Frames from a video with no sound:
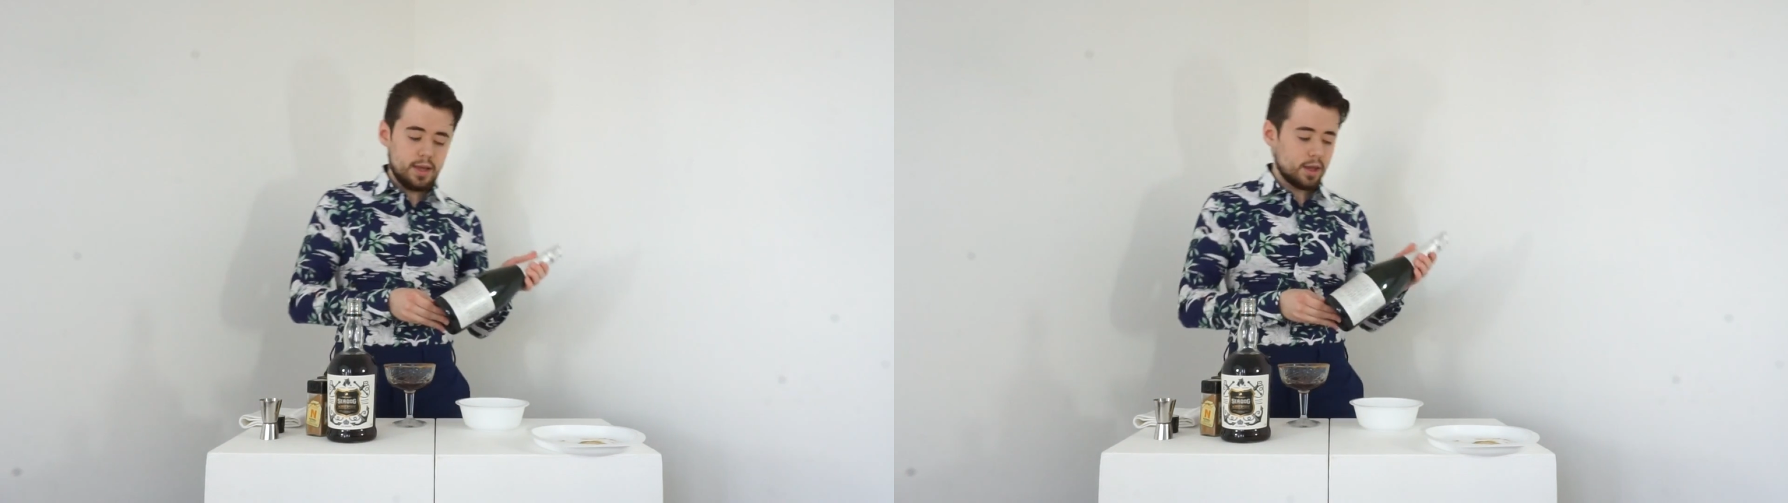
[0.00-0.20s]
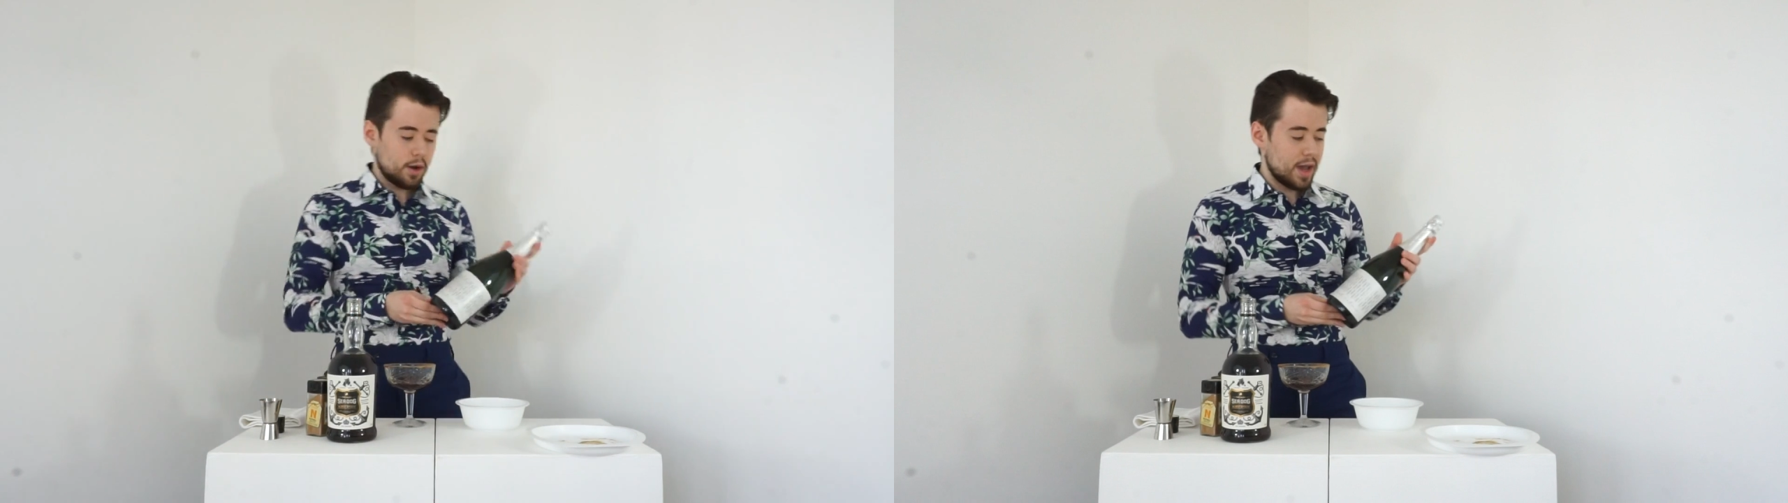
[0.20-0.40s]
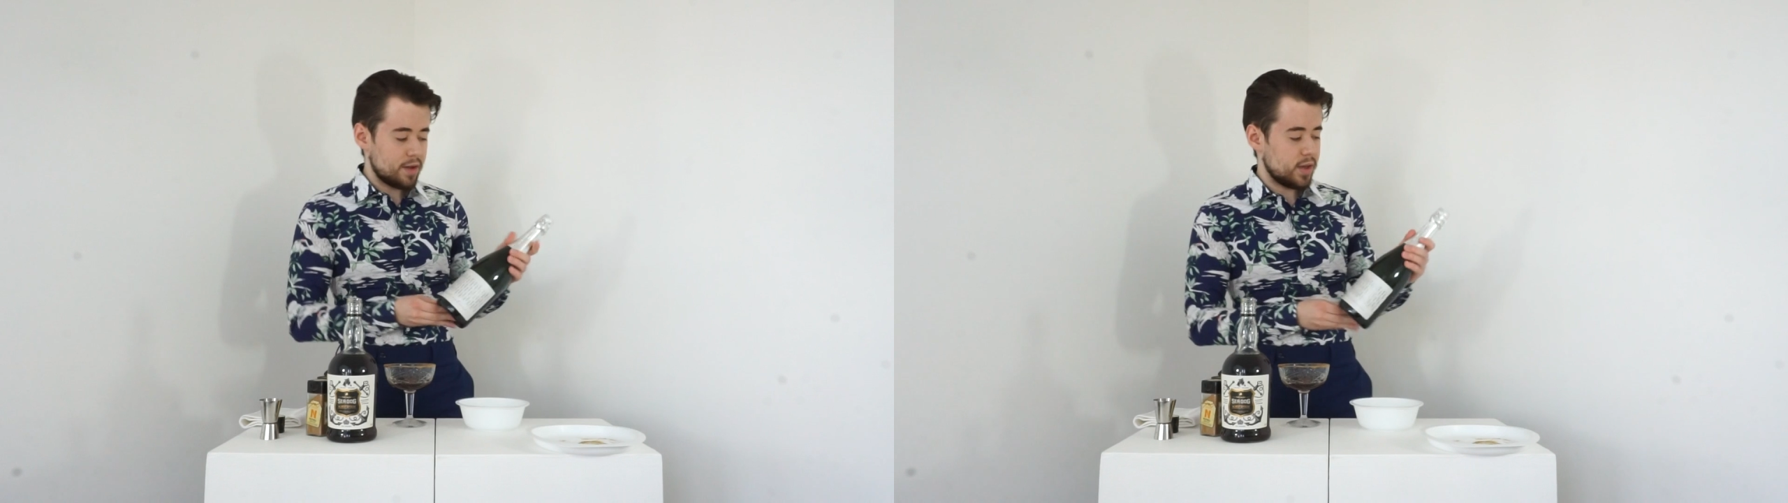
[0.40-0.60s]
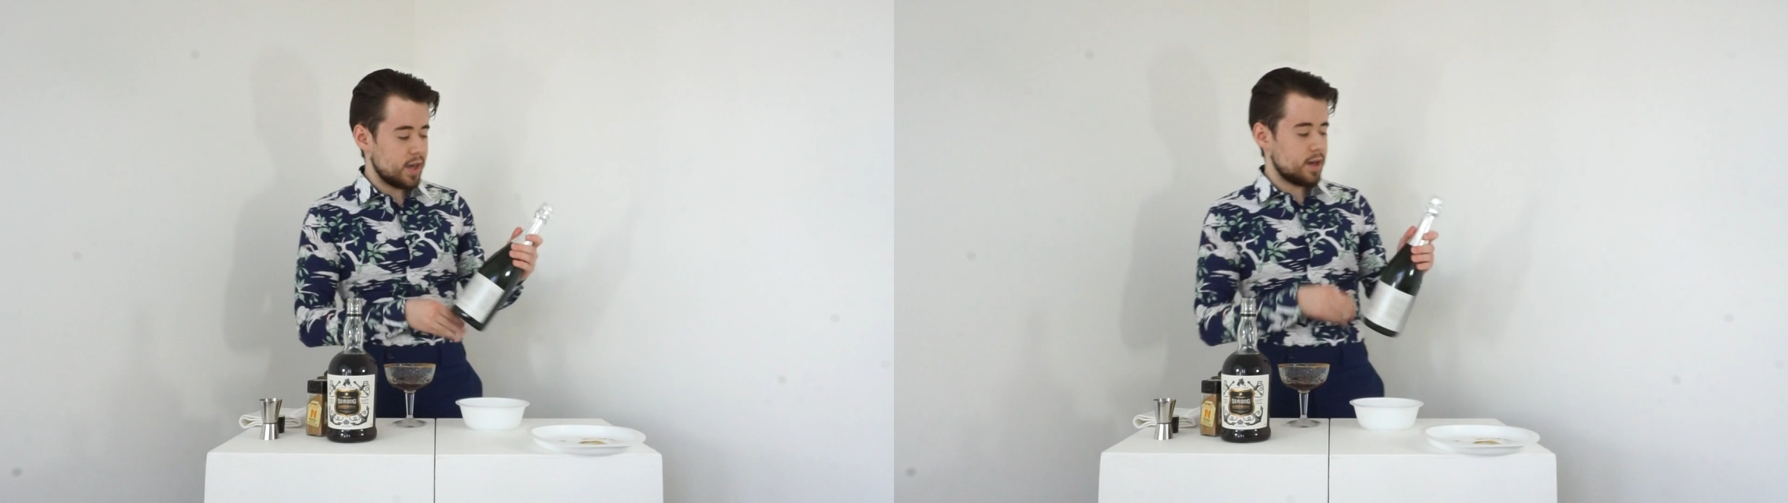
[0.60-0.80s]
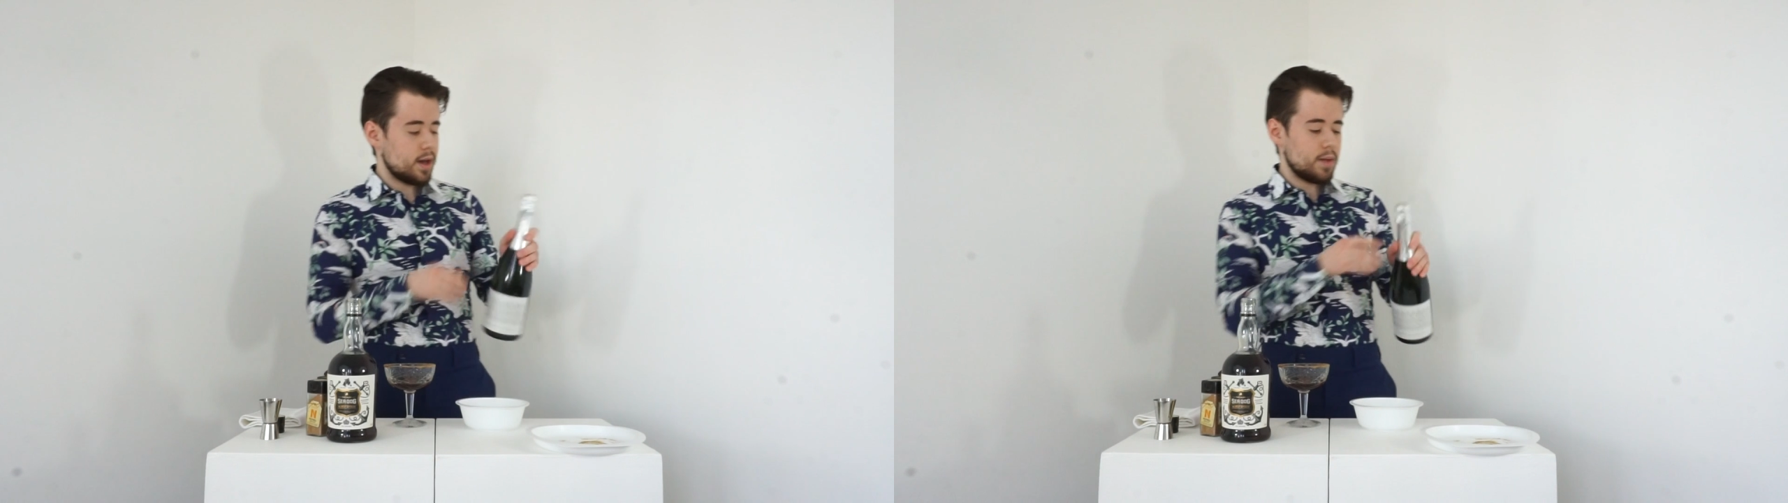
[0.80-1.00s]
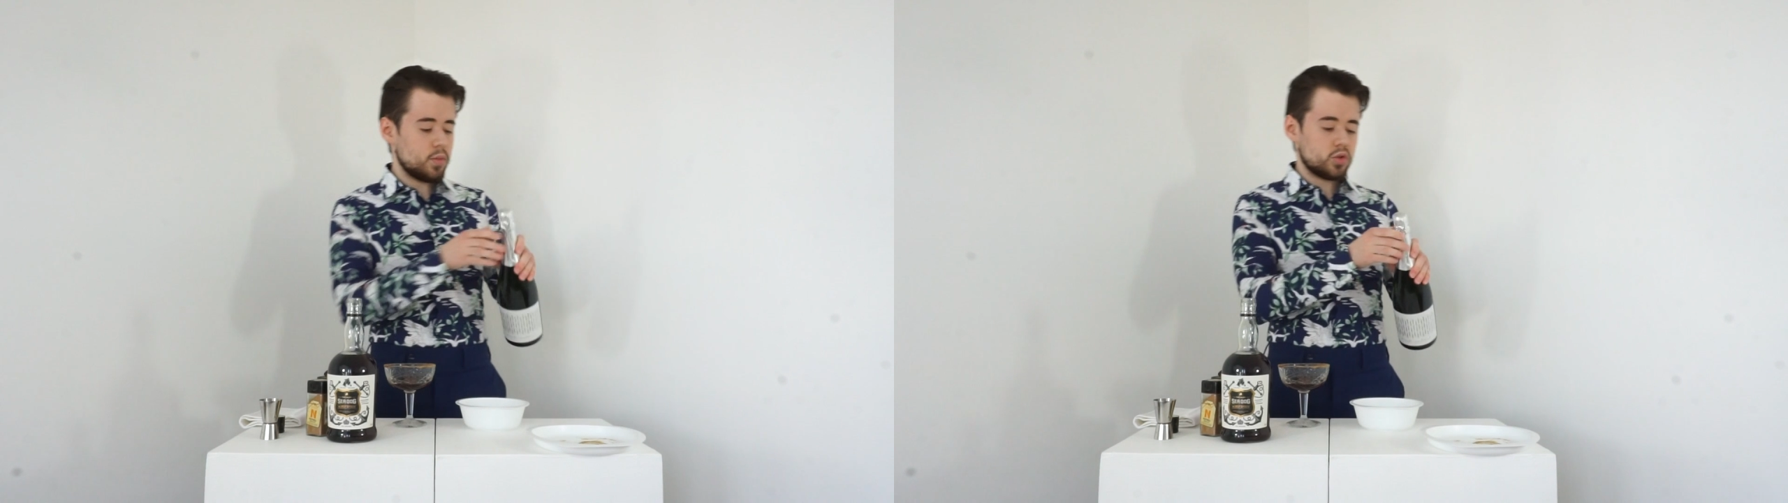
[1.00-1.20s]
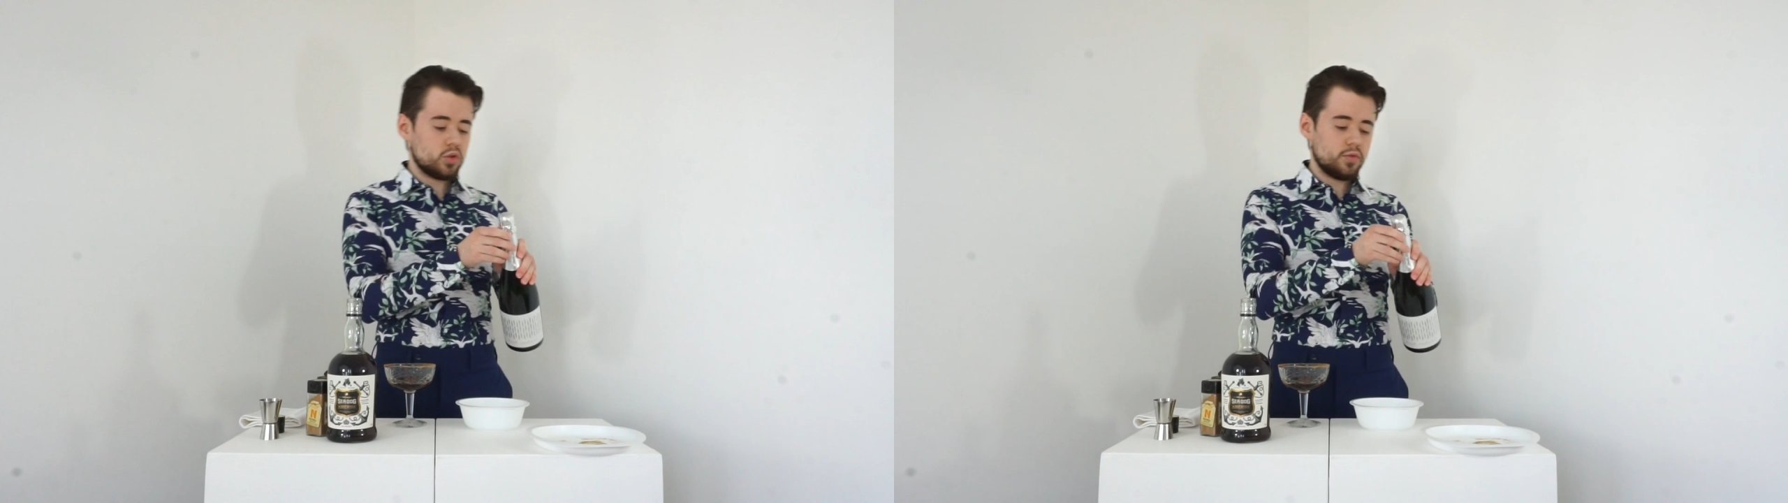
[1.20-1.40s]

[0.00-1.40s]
Now I have here a bottle